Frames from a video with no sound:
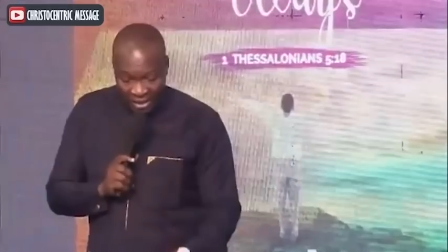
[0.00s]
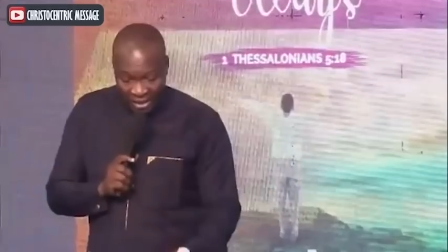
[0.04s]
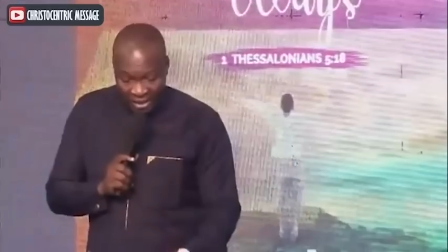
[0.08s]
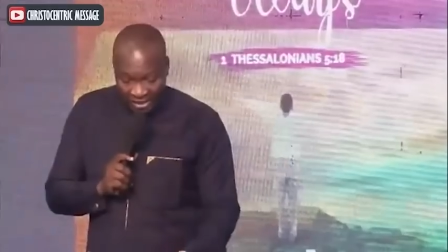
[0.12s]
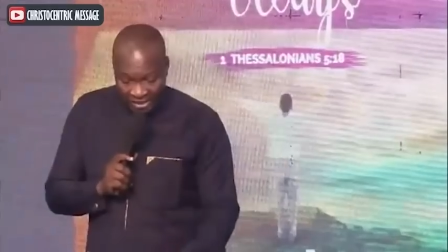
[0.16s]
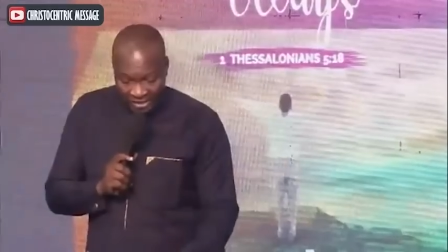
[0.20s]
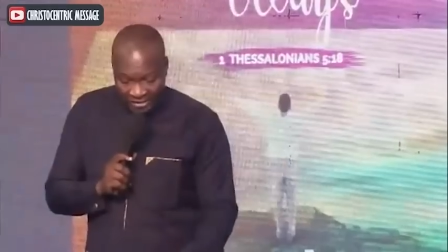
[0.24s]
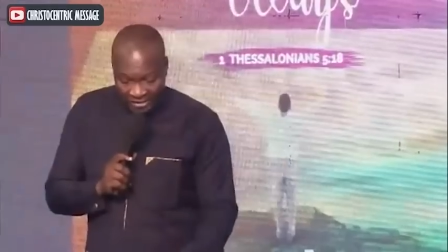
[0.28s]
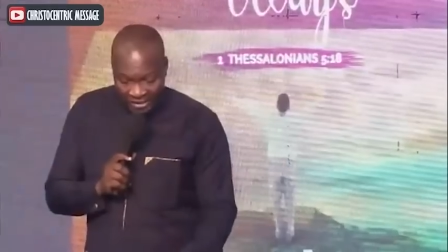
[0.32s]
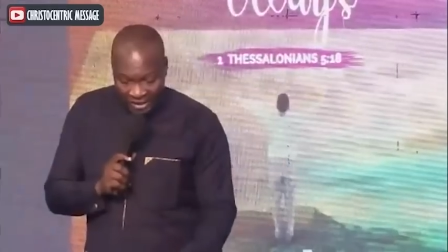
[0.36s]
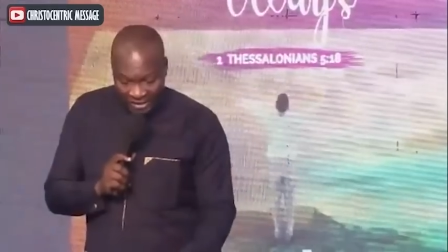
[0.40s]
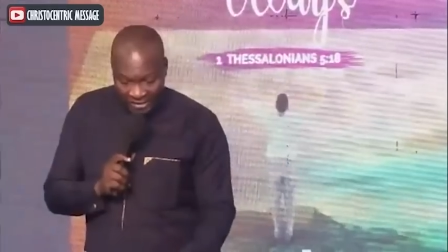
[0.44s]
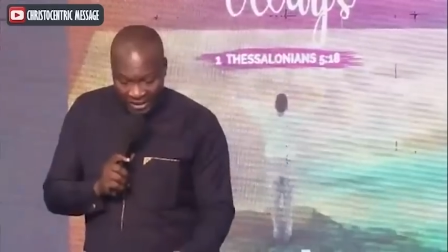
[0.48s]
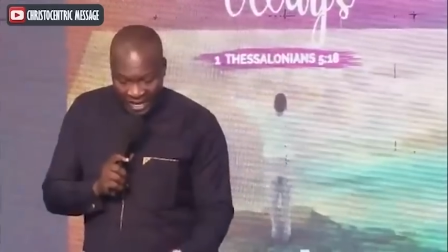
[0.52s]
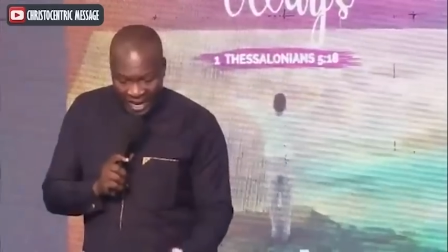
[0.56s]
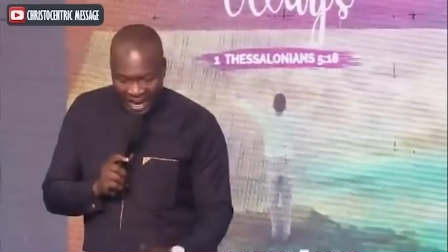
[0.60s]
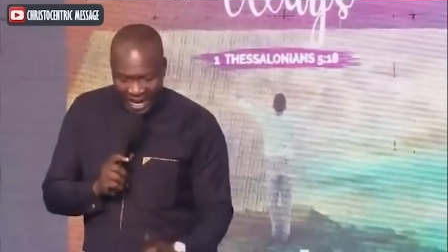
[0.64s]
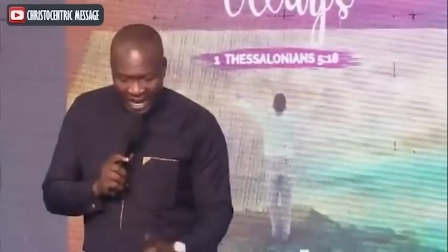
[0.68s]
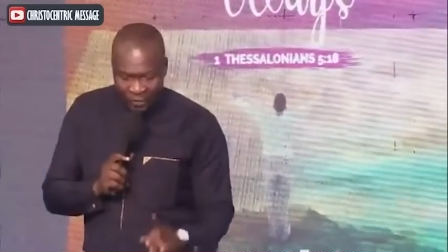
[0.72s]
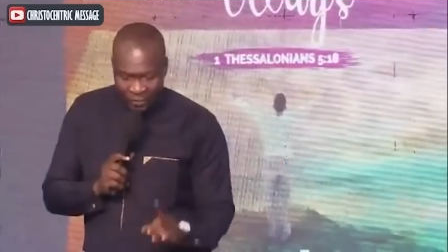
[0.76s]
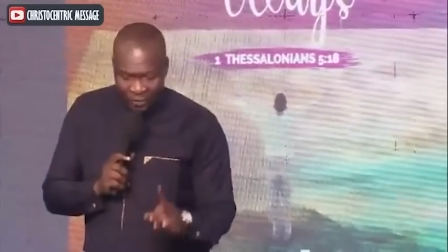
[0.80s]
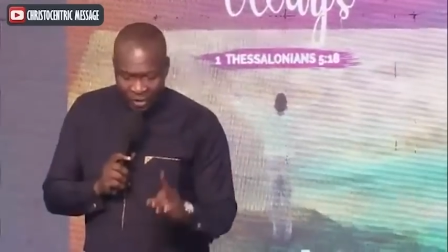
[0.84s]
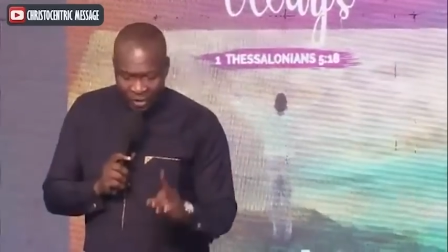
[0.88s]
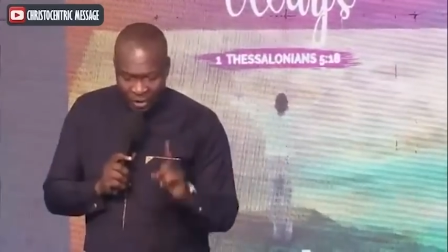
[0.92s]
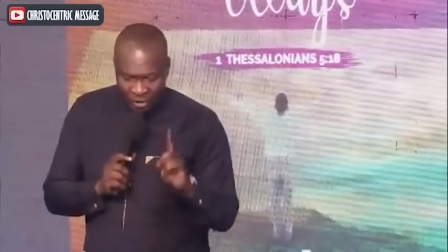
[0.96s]
It says,
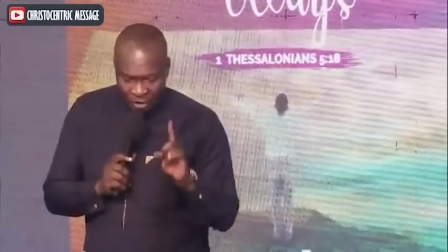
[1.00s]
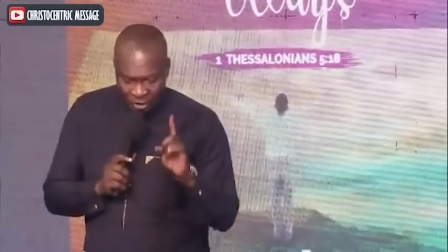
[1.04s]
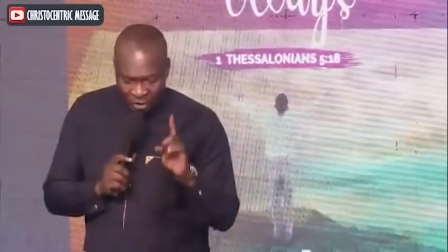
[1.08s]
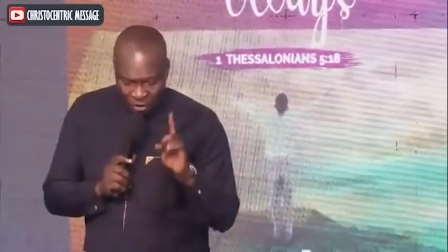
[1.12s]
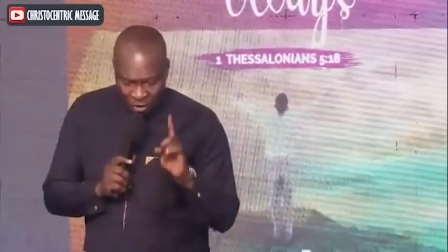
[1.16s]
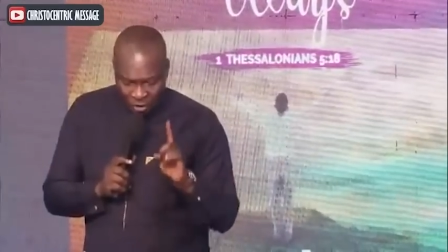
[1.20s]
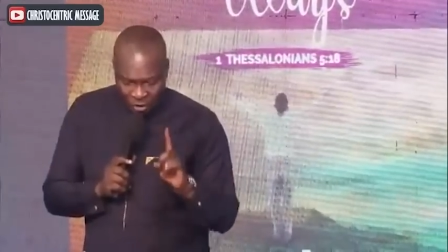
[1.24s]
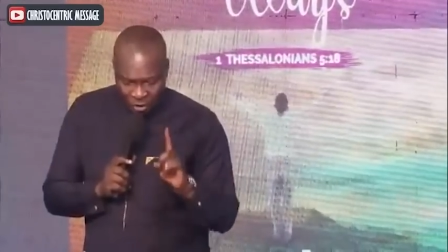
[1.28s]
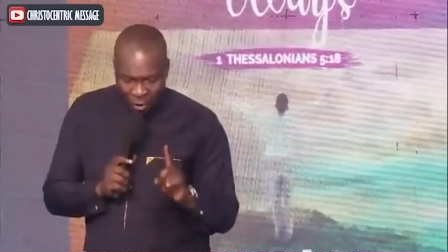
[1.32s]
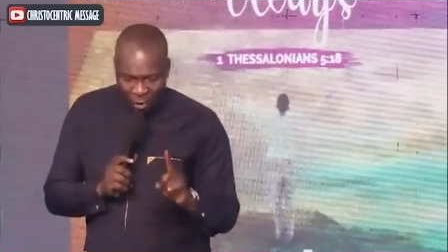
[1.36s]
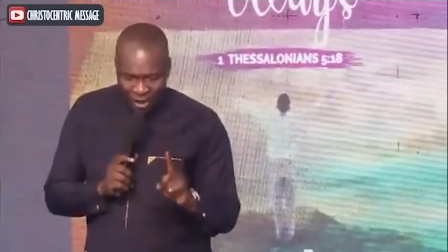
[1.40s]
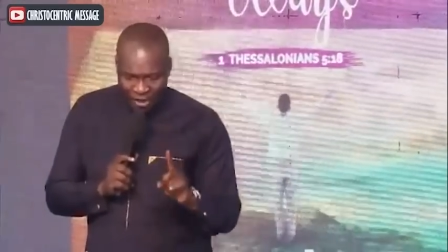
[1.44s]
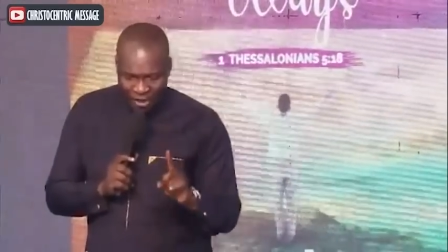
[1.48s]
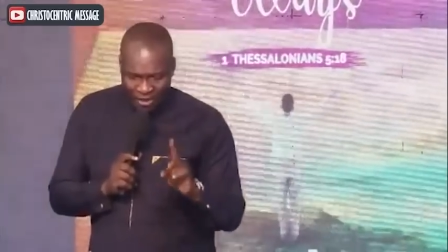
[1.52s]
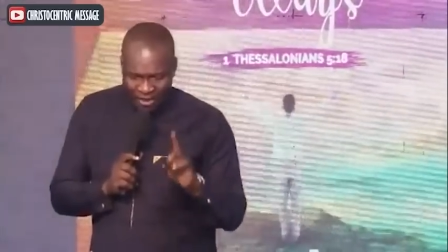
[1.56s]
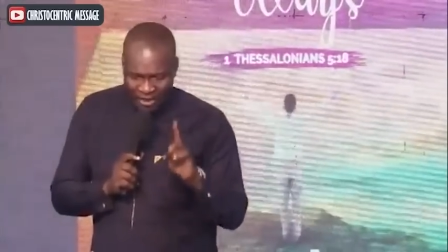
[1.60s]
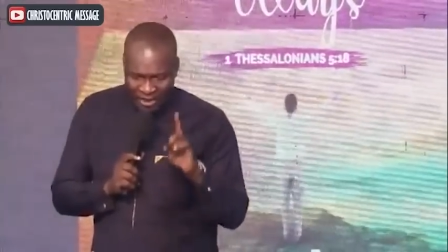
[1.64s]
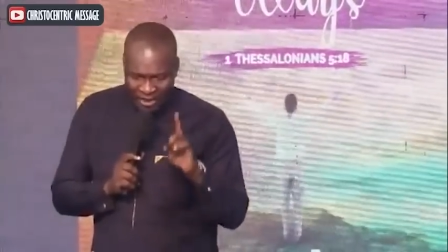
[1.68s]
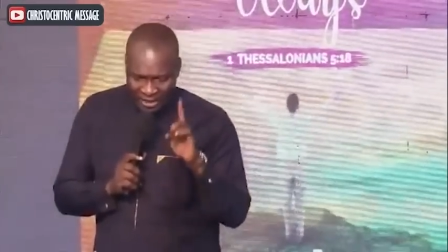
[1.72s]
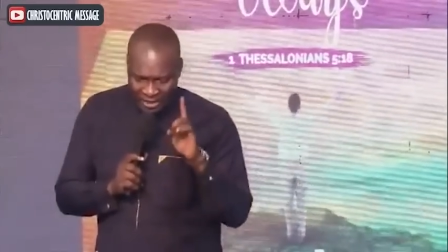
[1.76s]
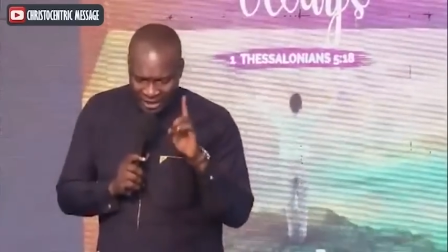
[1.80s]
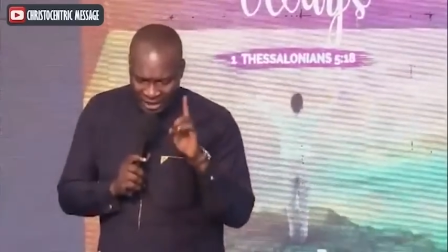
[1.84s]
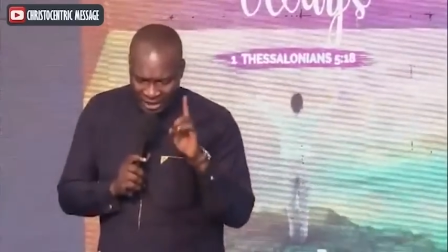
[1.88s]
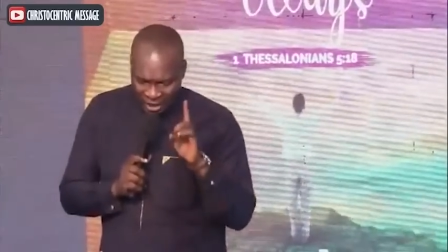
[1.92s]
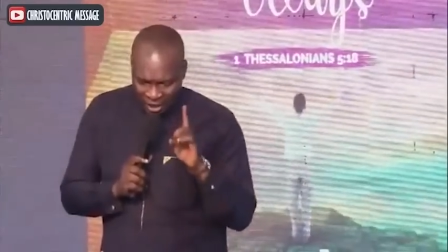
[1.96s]
I will joy
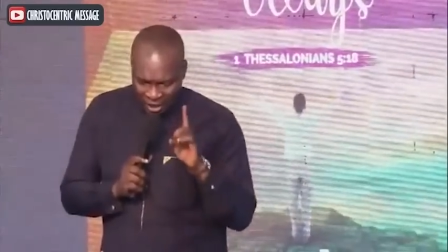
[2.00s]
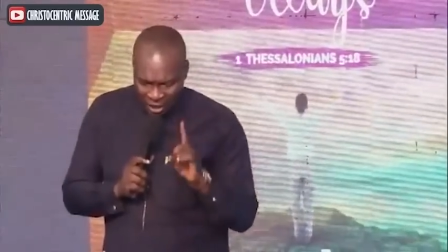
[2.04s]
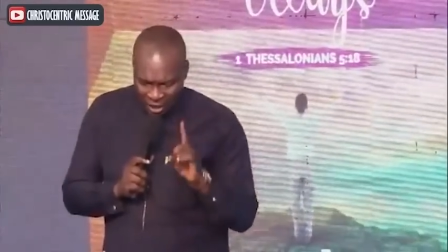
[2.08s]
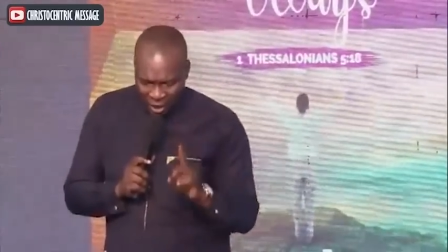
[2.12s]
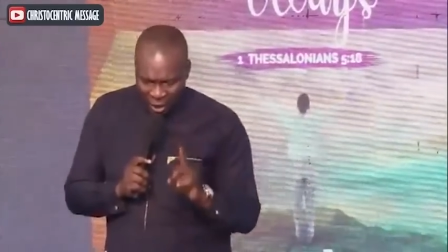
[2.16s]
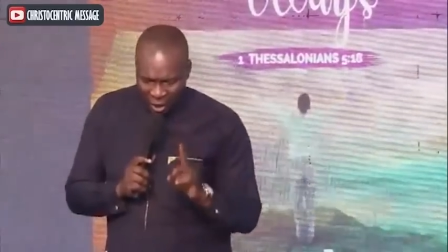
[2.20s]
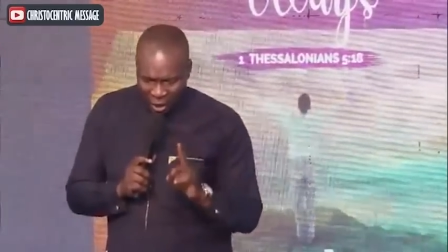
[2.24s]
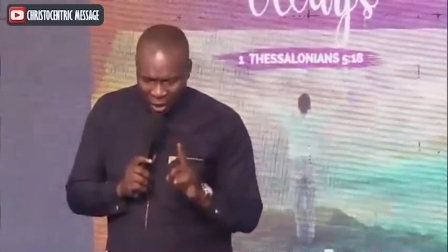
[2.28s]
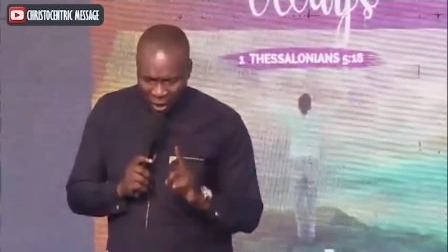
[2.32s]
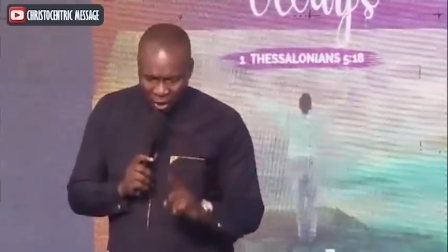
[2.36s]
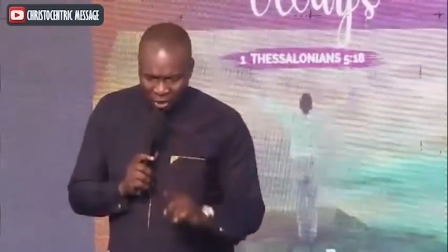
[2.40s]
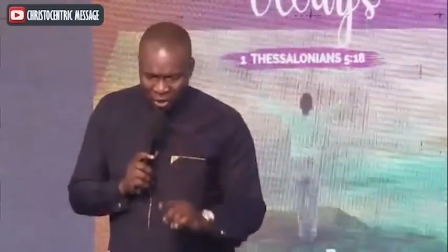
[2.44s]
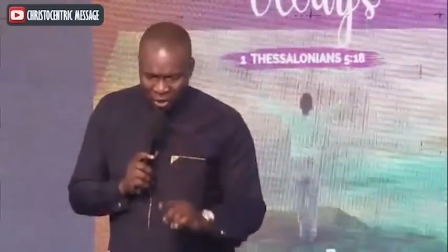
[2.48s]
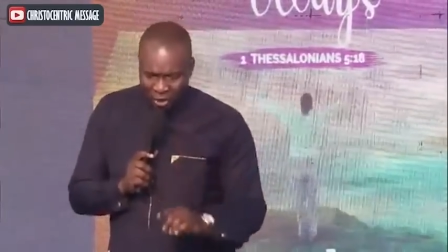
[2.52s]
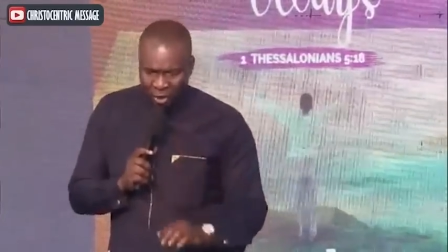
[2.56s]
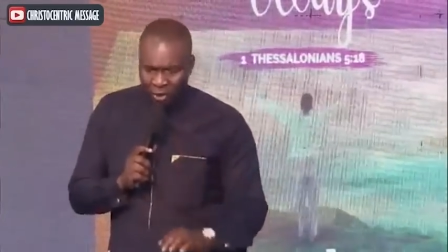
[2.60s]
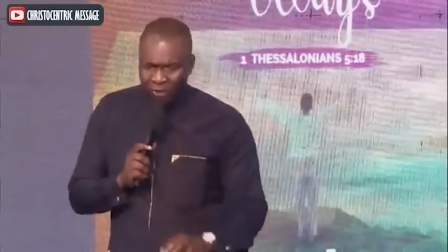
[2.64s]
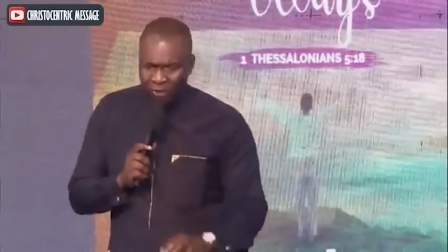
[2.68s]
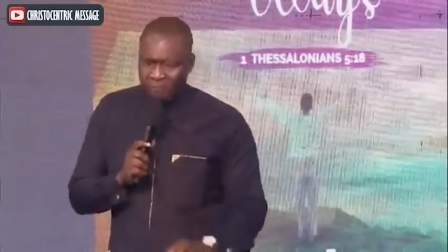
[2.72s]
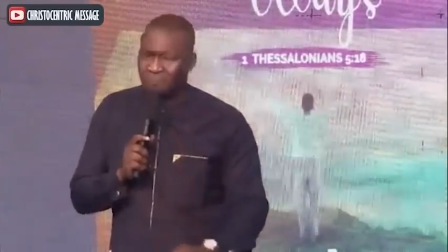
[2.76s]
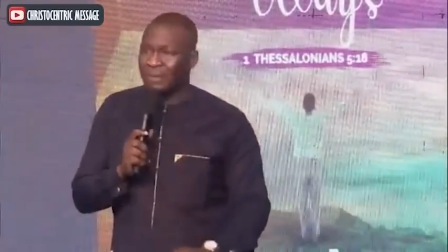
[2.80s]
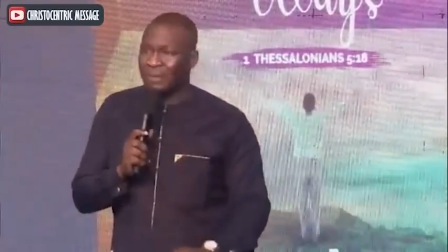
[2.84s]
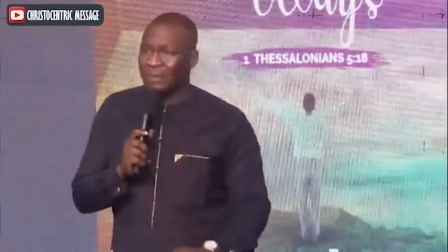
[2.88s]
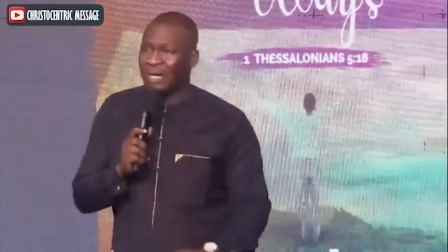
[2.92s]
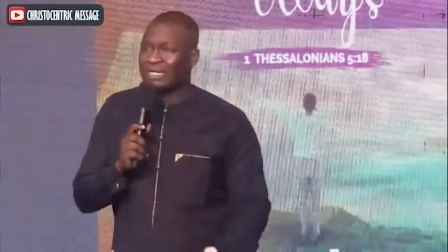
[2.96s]
in the God
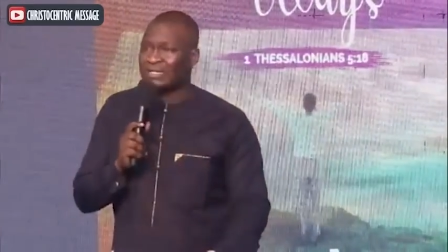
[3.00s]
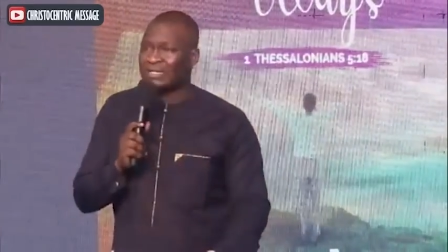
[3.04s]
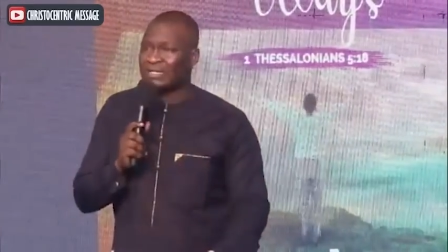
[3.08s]
of my